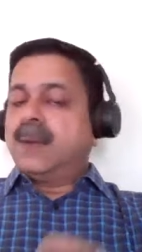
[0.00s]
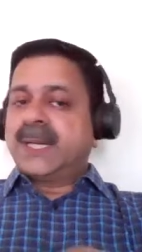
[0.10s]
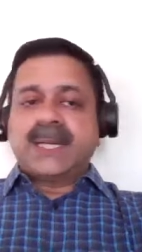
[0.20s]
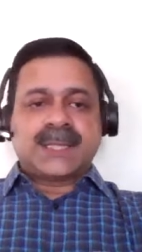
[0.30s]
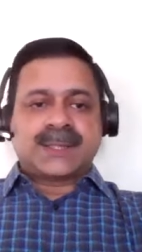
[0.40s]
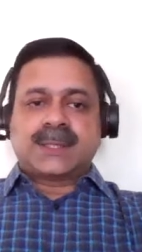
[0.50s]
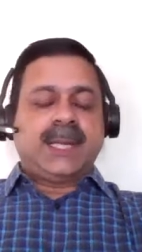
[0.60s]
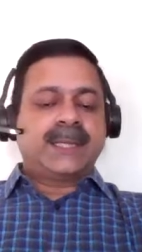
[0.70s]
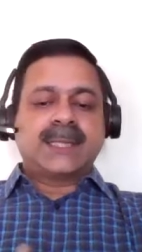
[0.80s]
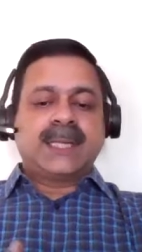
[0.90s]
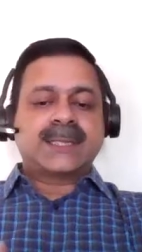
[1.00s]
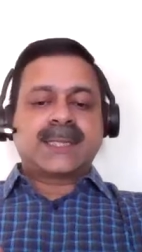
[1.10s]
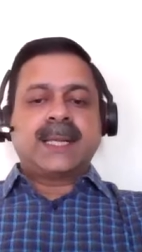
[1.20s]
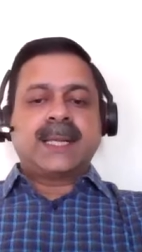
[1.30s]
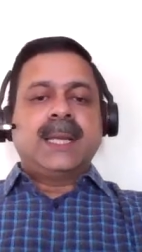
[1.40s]
Sure. But yes, it's
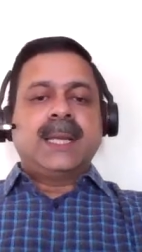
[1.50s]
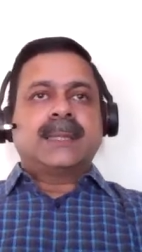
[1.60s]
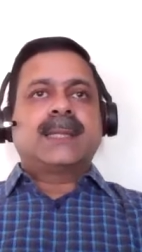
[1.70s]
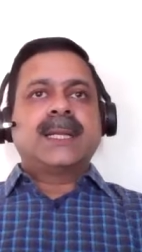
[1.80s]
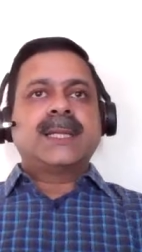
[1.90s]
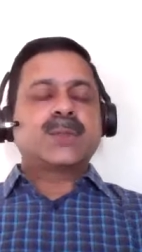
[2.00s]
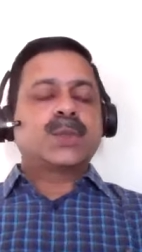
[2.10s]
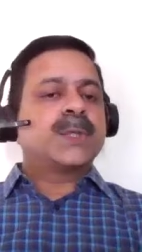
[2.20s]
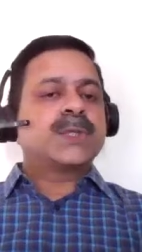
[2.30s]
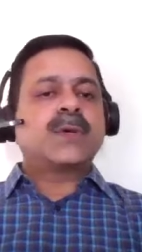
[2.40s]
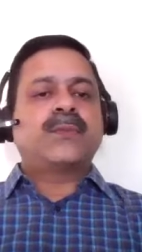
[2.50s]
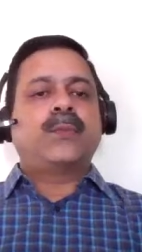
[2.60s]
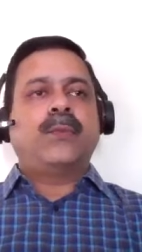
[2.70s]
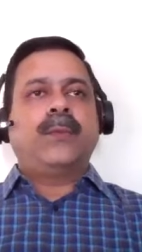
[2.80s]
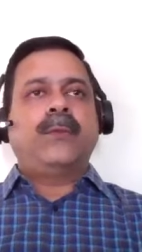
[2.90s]
it's like there is so much of
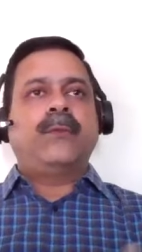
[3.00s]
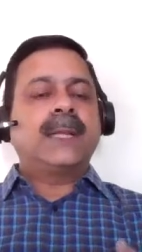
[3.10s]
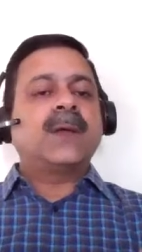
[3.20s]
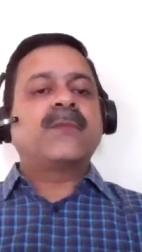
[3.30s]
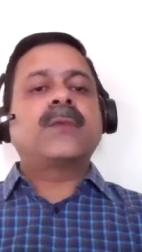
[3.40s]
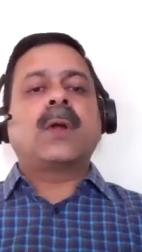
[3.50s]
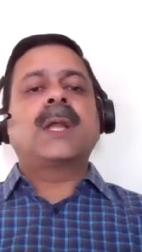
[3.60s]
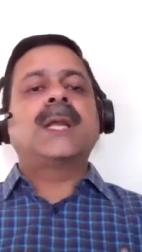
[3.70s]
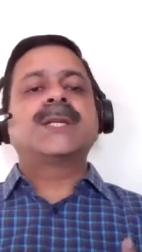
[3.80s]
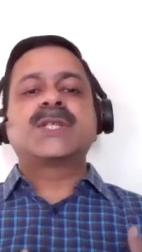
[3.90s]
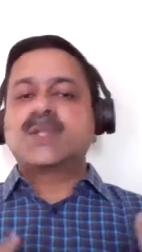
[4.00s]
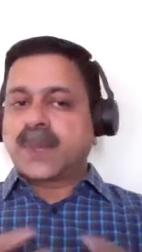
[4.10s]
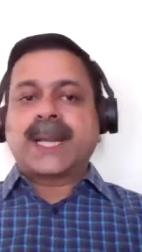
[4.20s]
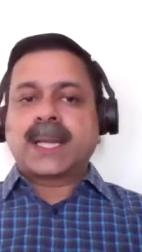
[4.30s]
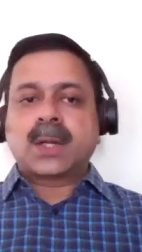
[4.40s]
wealth of knowledge
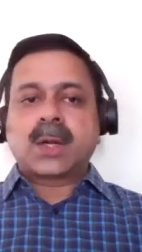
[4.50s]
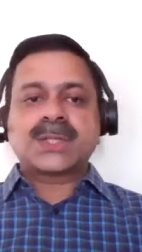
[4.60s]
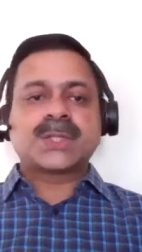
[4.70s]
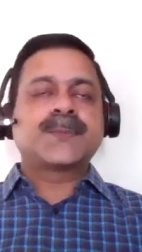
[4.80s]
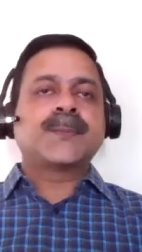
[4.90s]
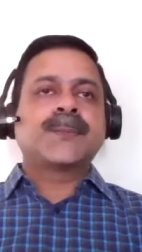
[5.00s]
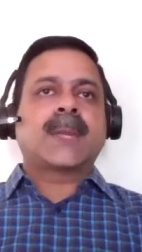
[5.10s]
spread across.